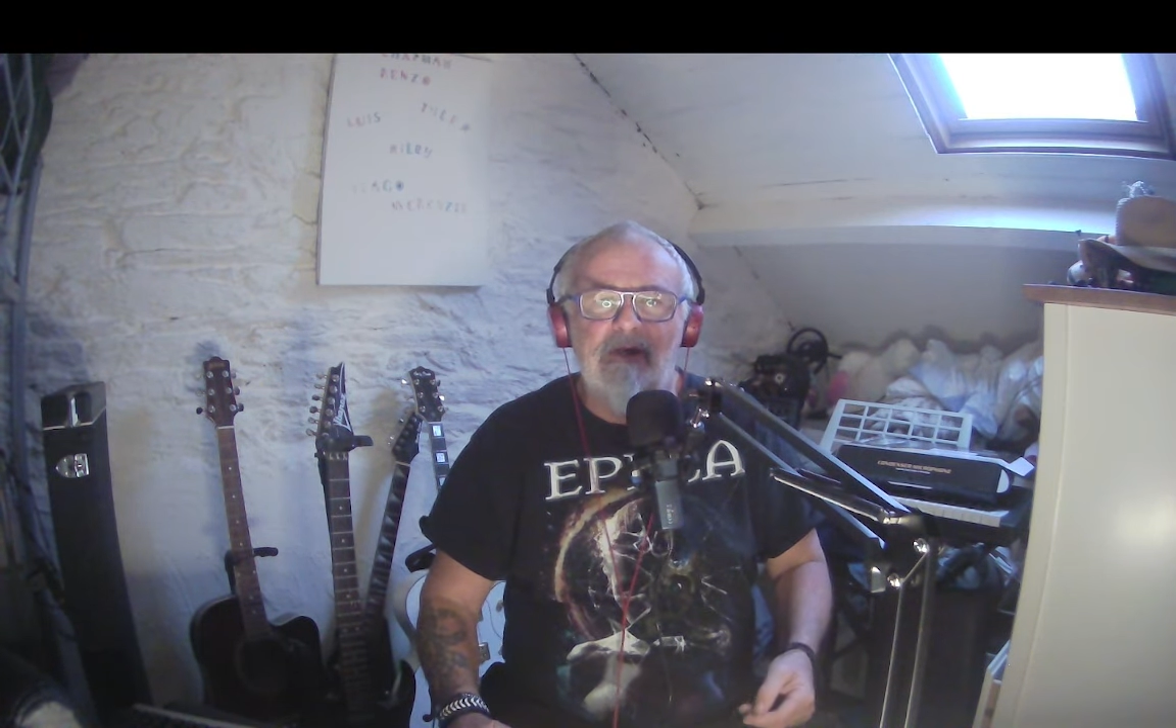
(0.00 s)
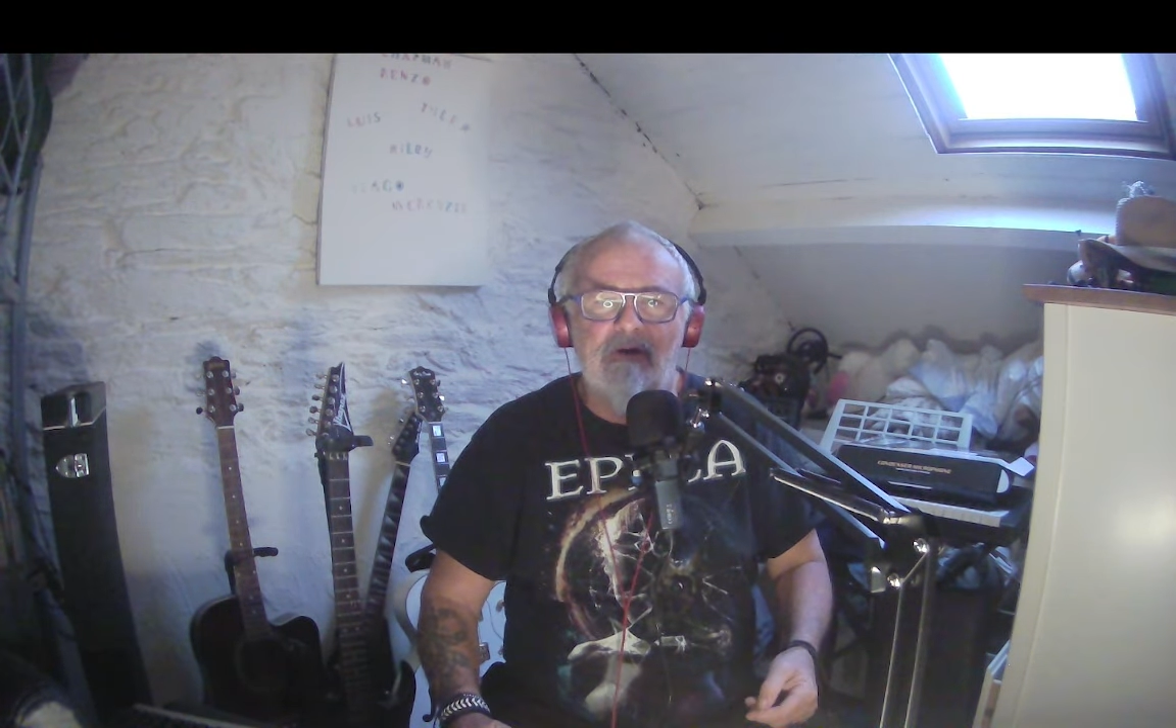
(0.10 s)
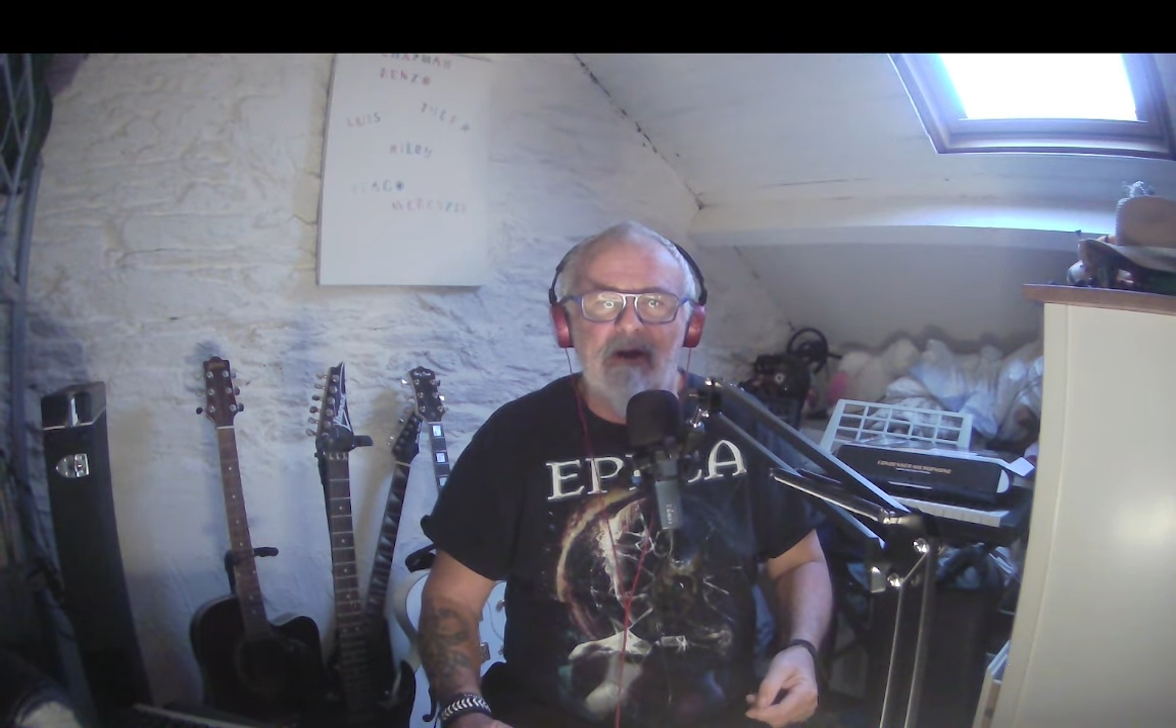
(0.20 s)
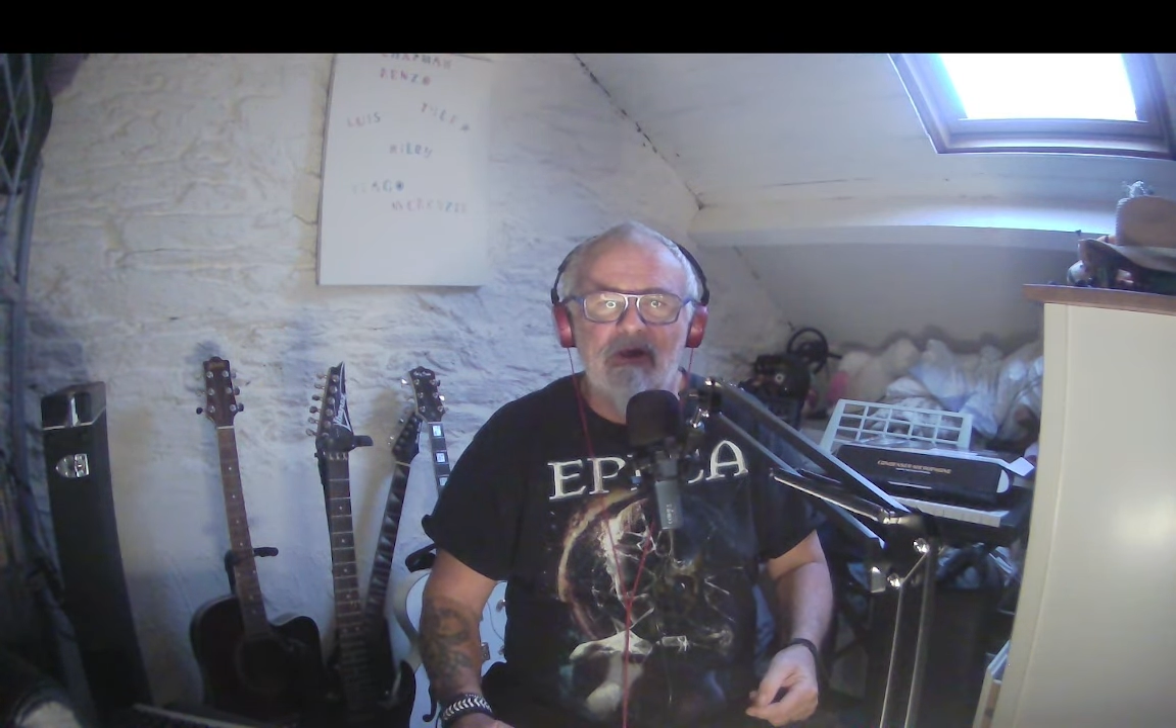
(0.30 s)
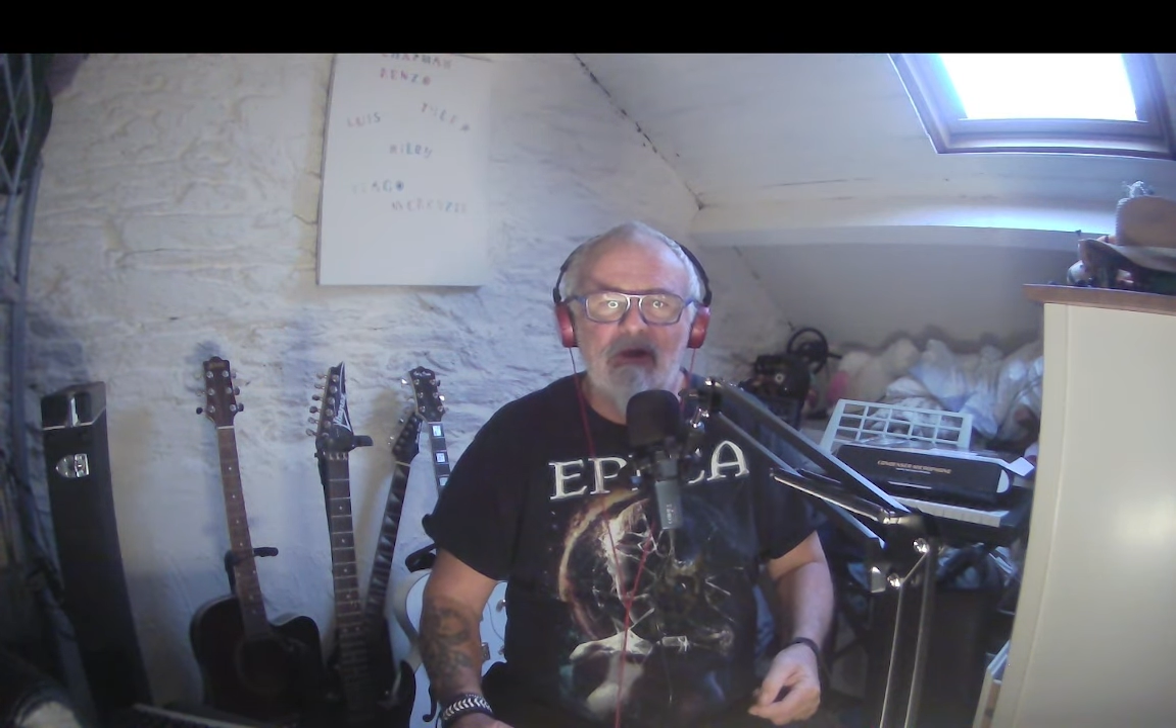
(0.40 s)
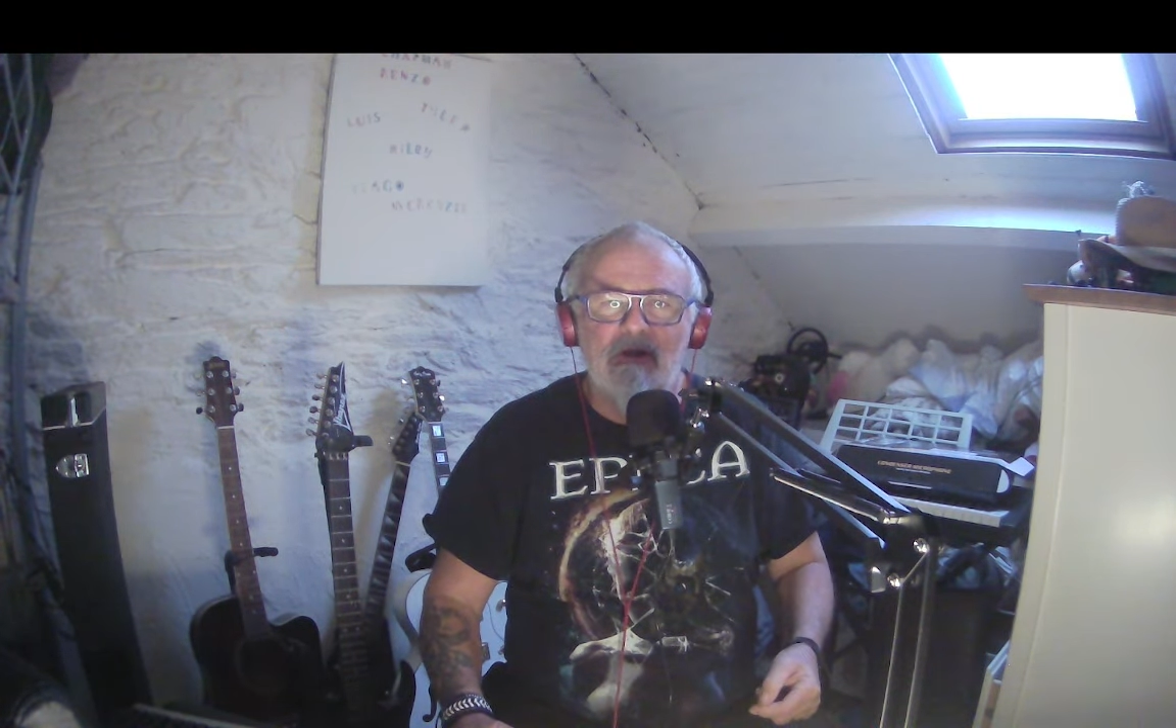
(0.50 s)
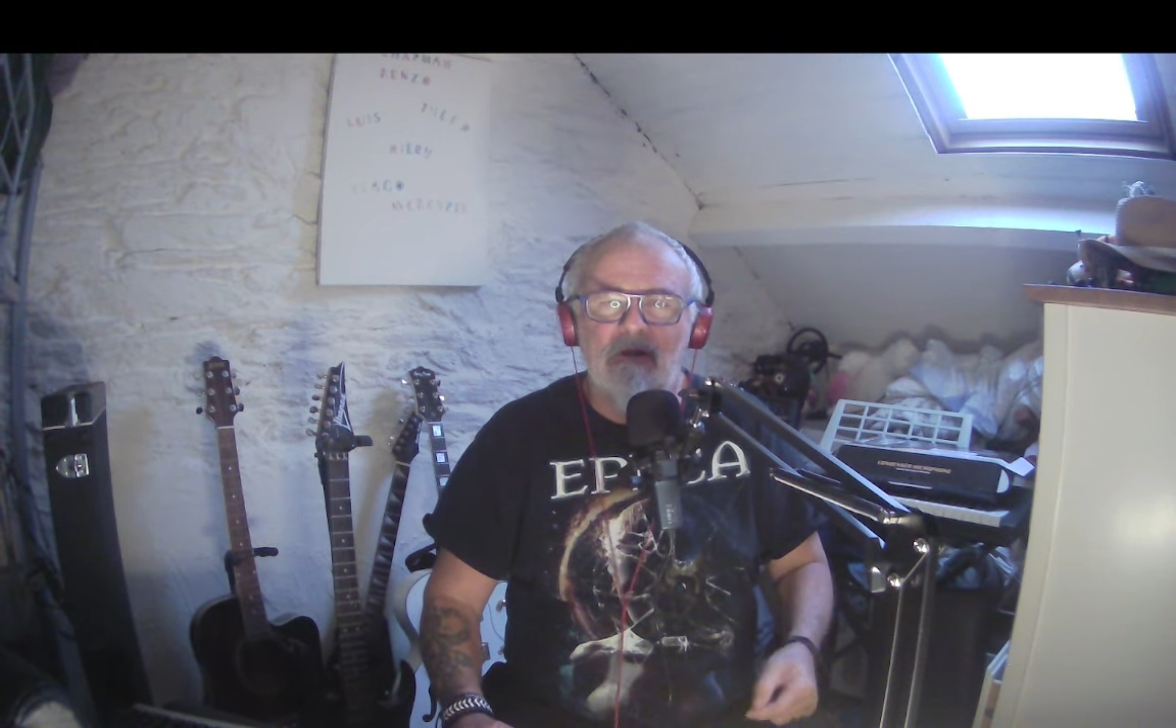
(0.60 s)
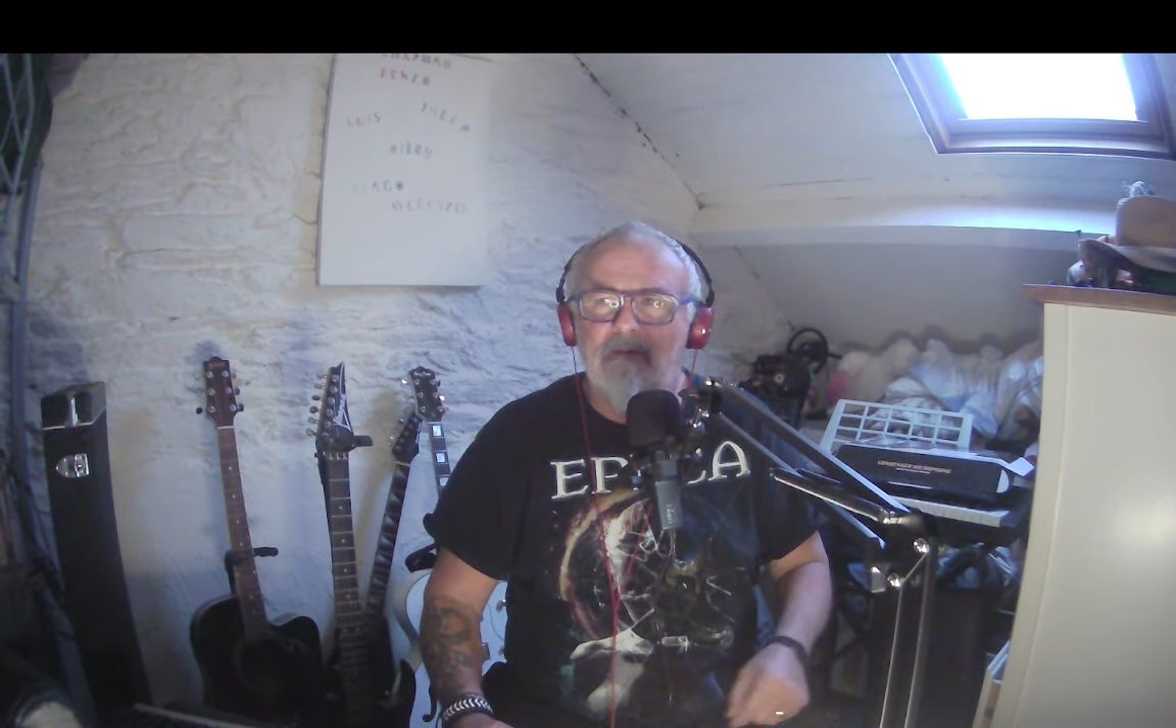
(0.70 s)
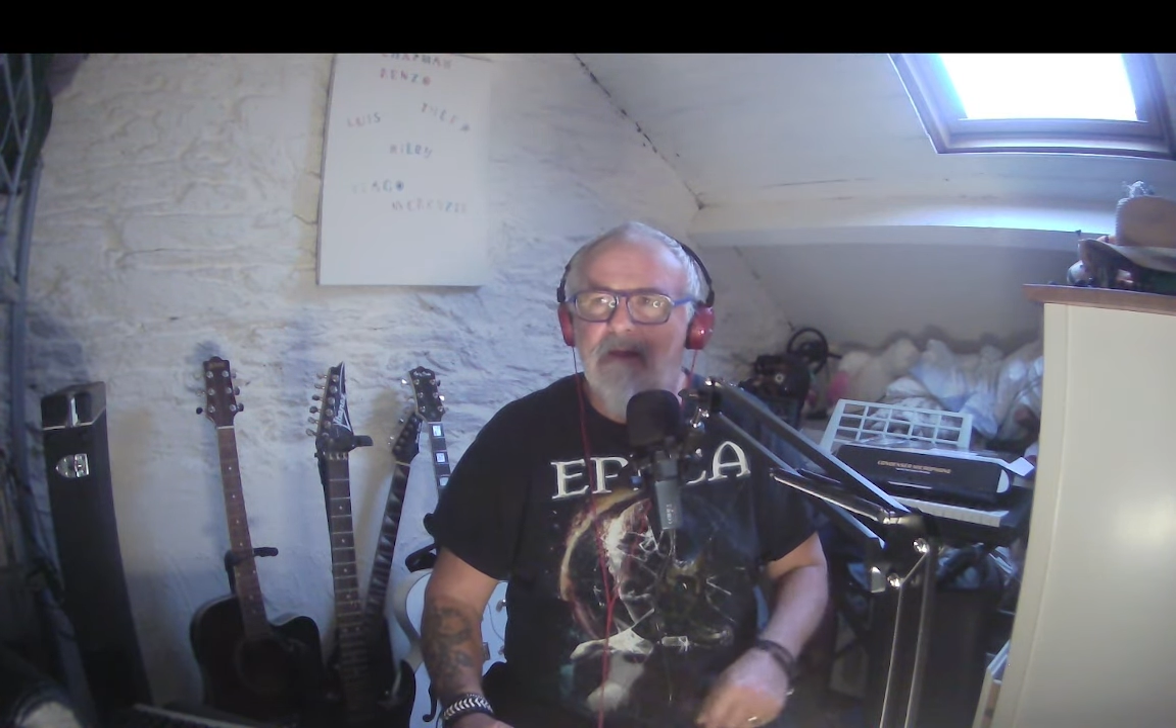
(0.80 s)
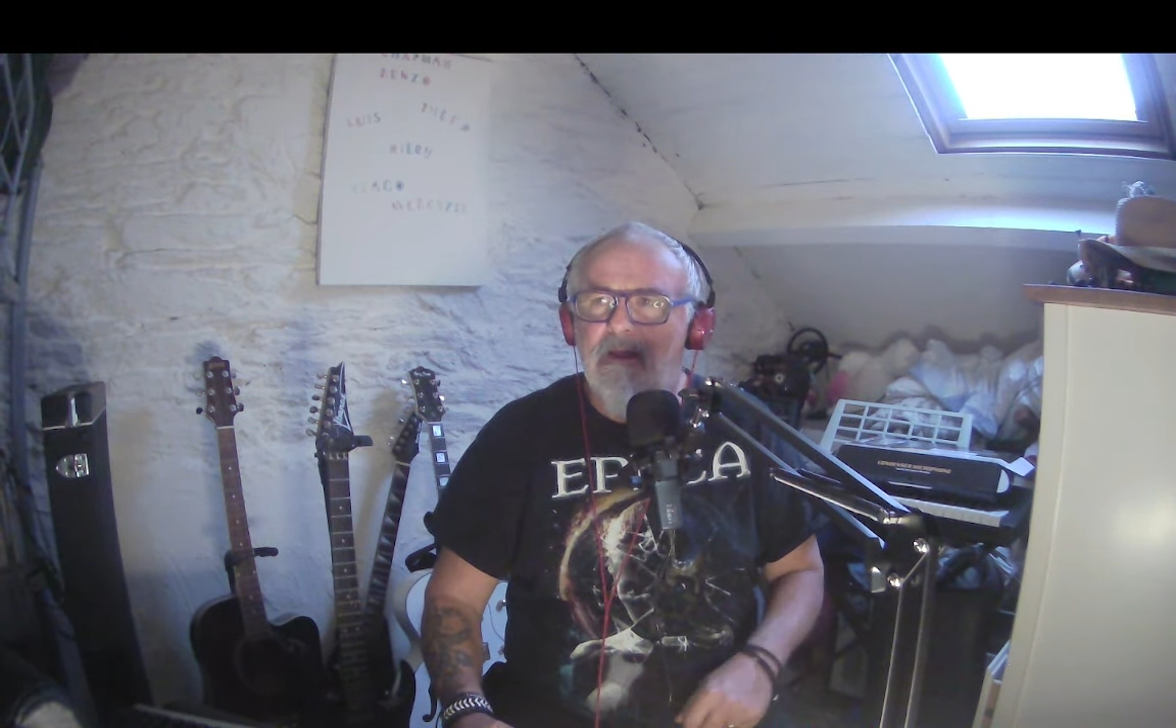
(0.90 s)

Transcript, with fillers: crash and